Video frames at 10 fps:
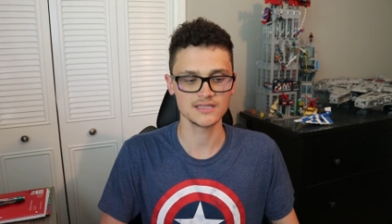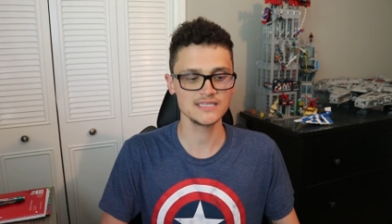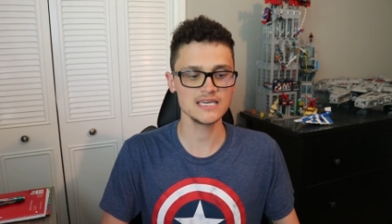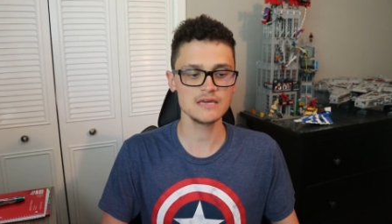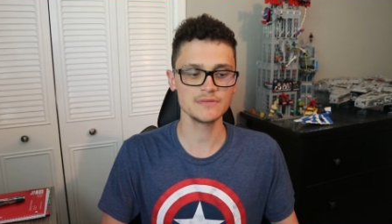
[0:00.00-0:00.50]
The
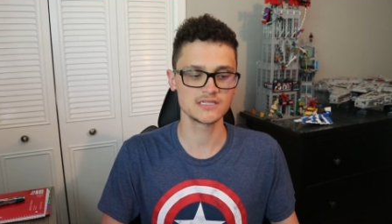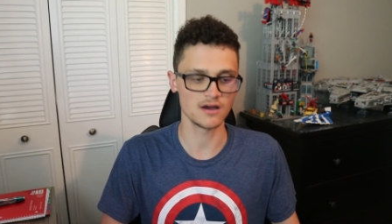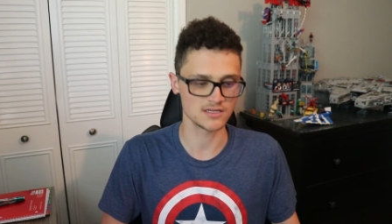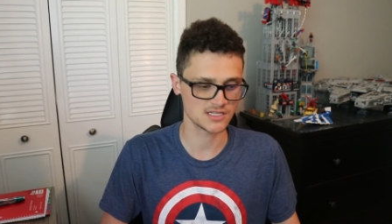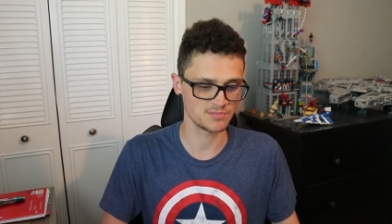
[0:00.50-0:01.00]
team is
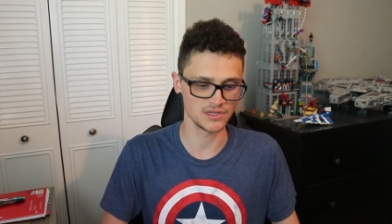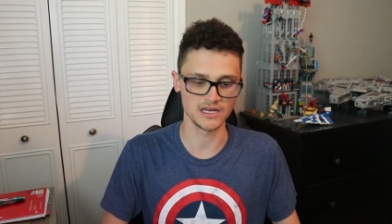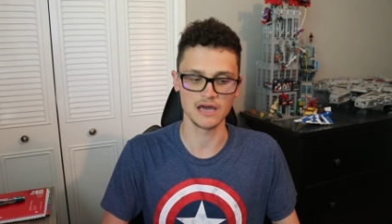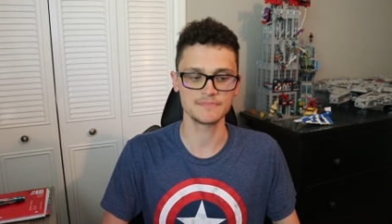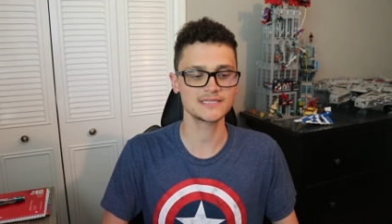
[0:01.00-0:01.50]
all split
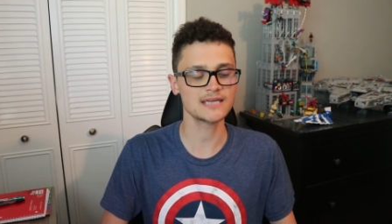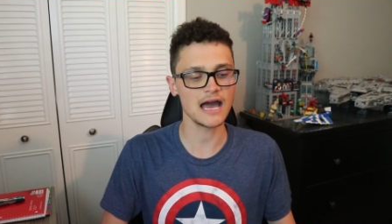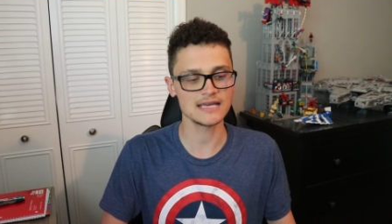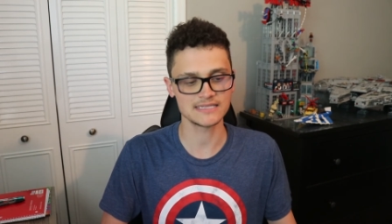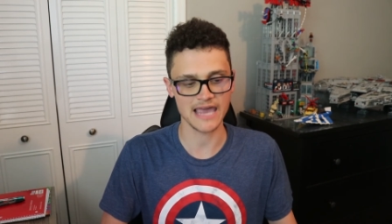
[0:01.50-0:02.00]
up.
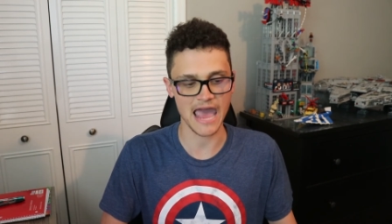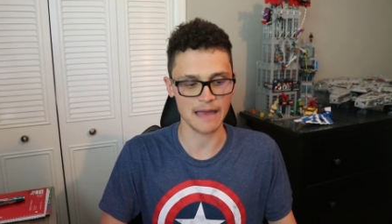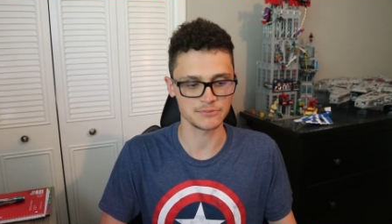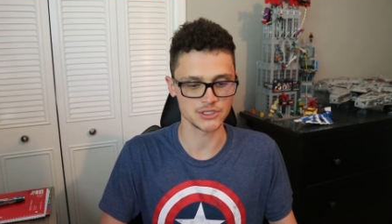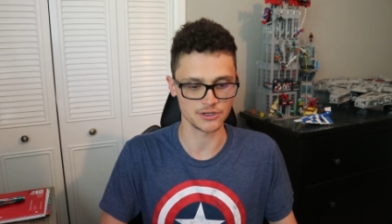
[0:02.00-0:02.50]
Skye's
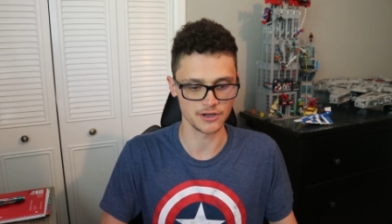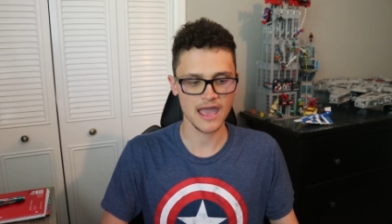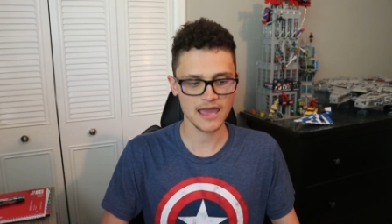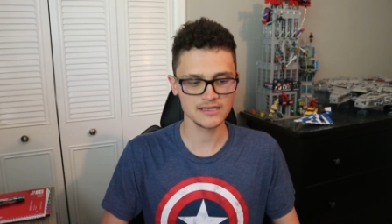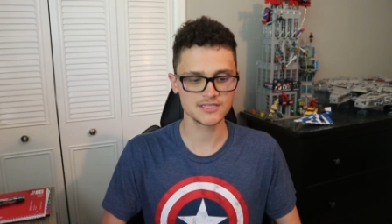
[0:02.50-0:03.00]
captured.
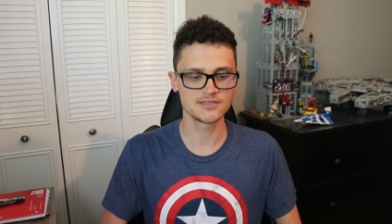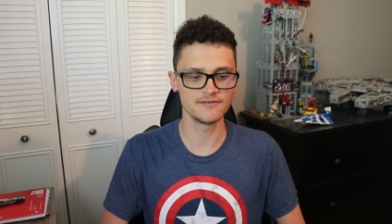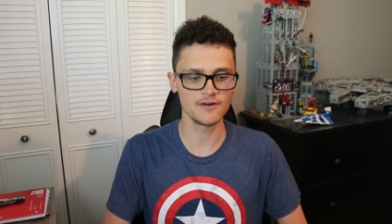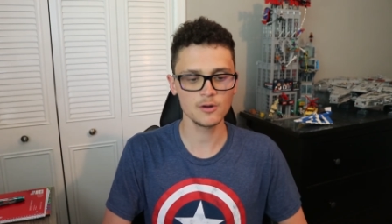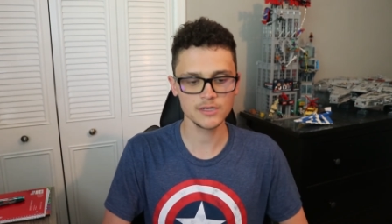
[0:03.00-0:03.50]
And it's
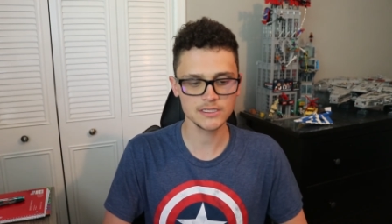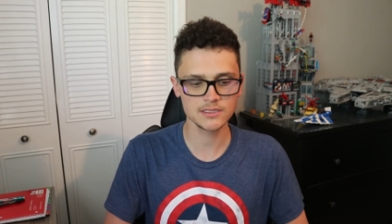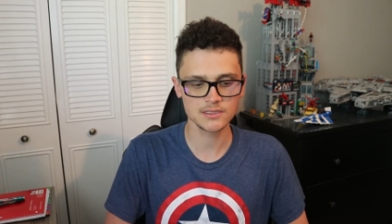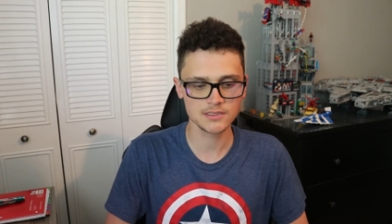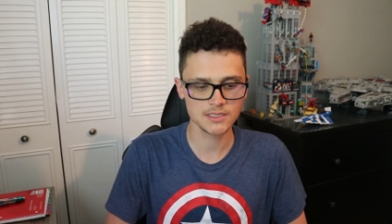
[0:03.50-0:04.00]

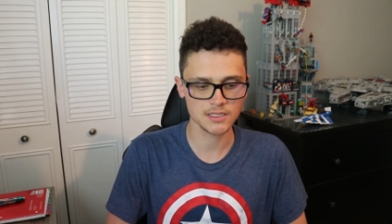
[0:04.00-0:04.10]
devoted to